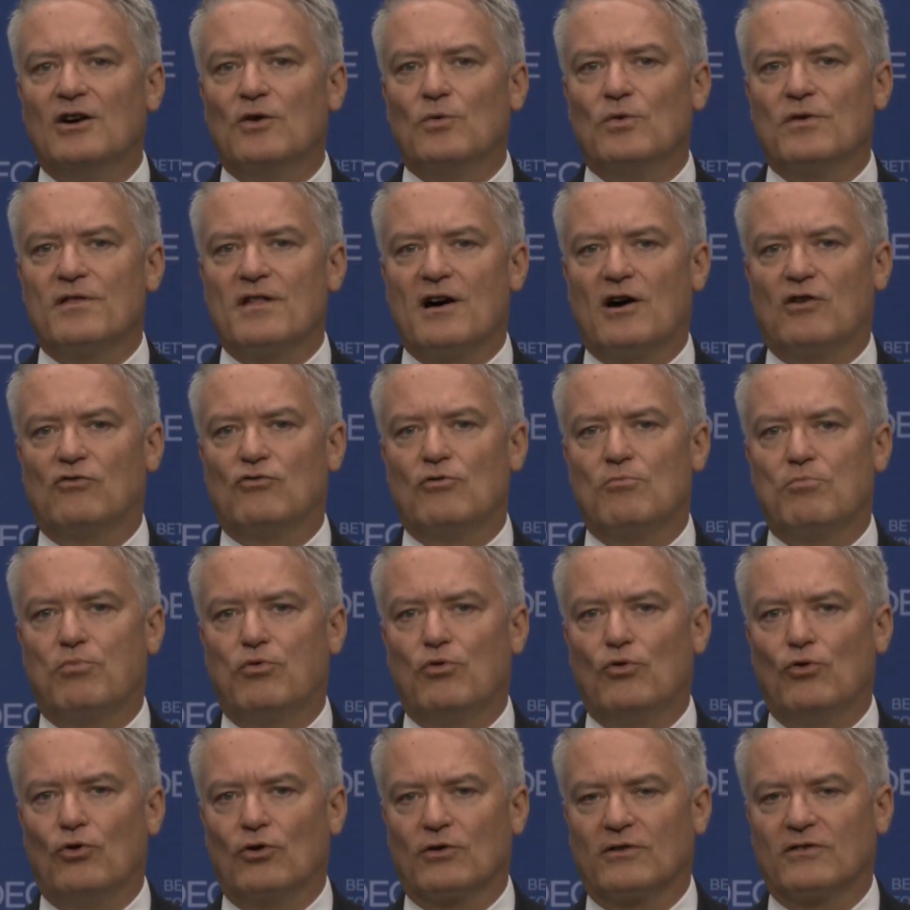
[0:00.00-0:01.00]
with our
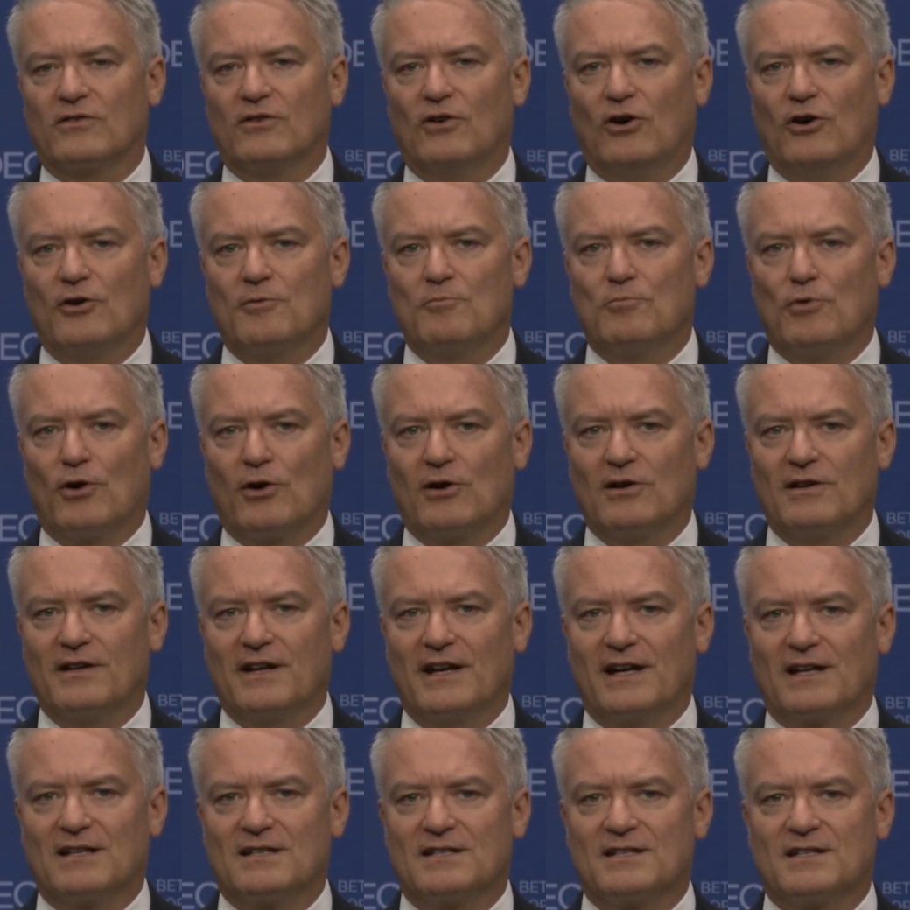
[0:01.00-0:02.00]
report on
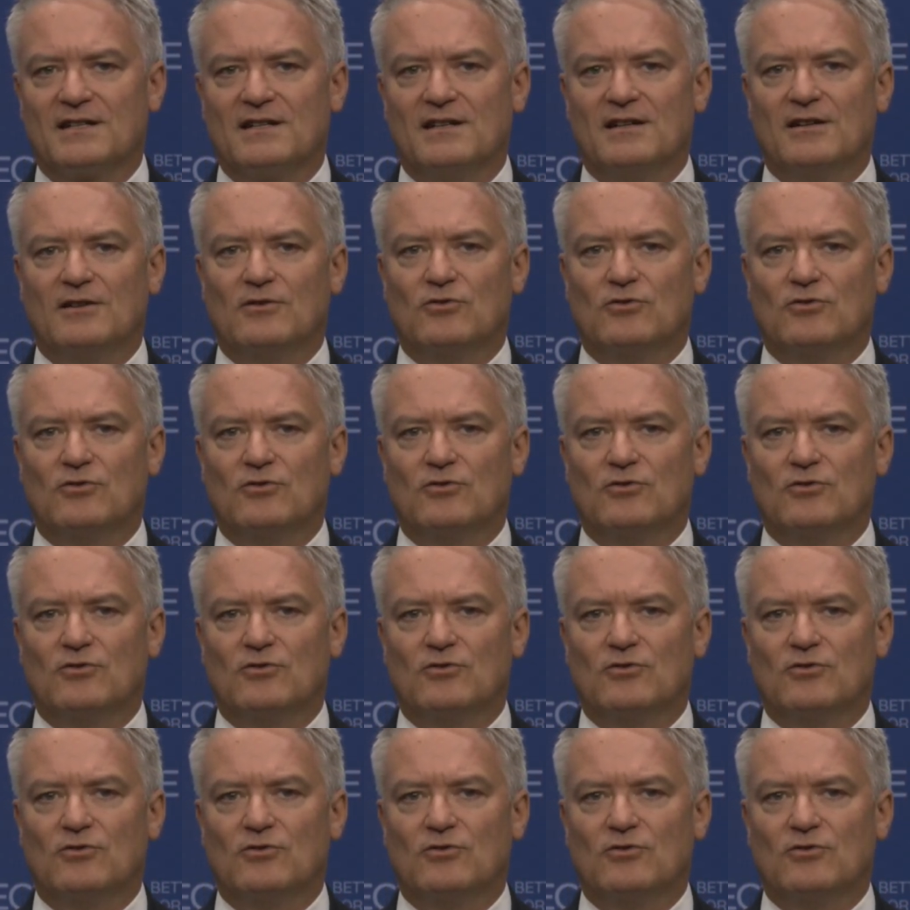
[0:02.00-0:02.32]
bottlenecks